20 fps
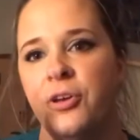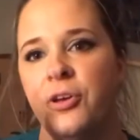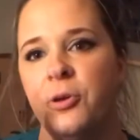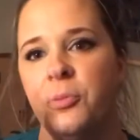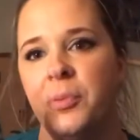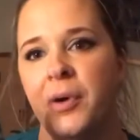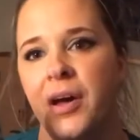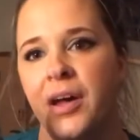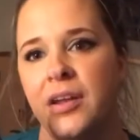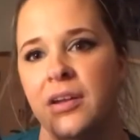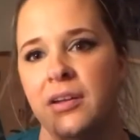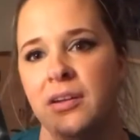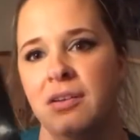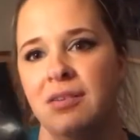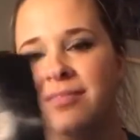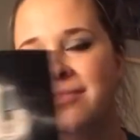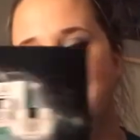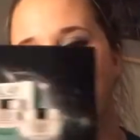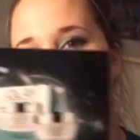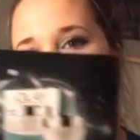coupon
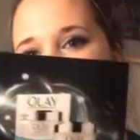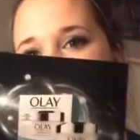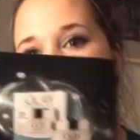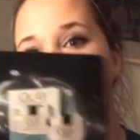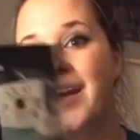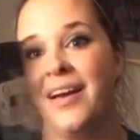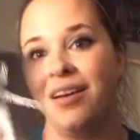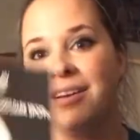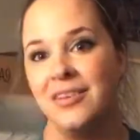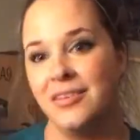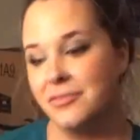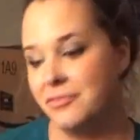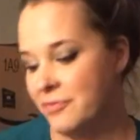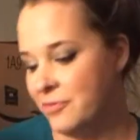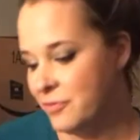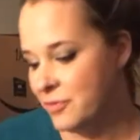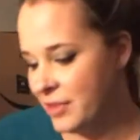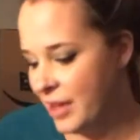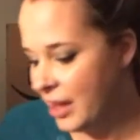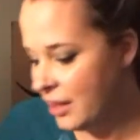on the back
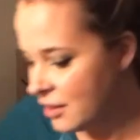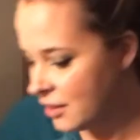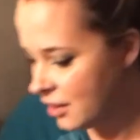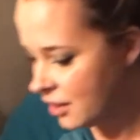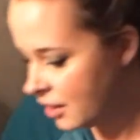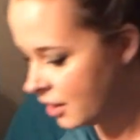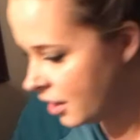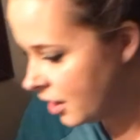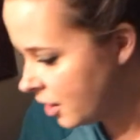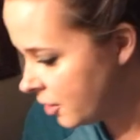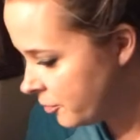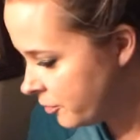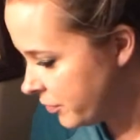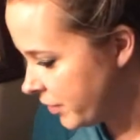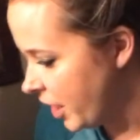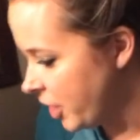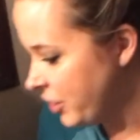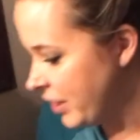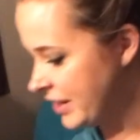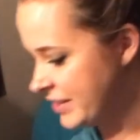for that.
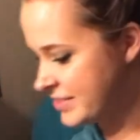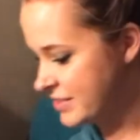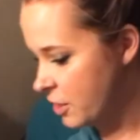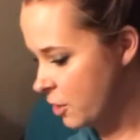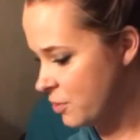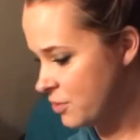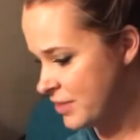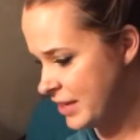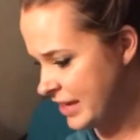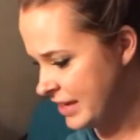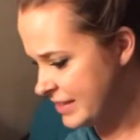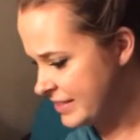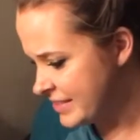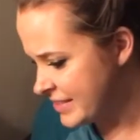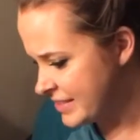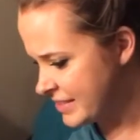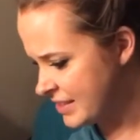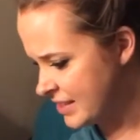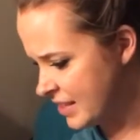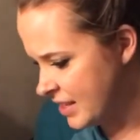All right, so
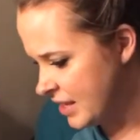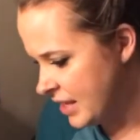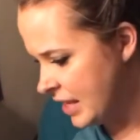this,